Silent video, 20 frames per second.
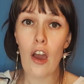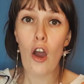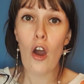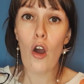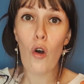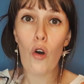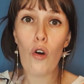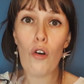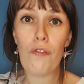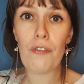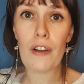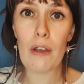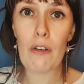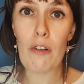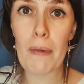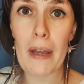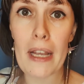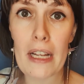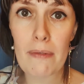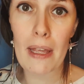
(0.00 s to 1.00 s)
Hopefully we
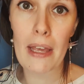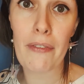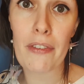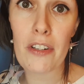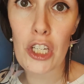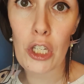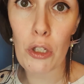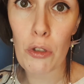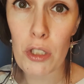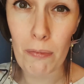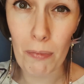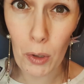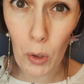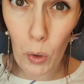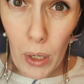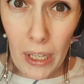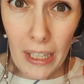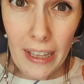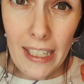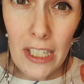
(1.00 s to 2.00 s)
might even do some
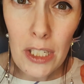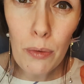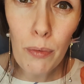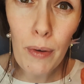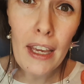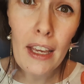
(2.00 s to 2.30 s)
cooking this week,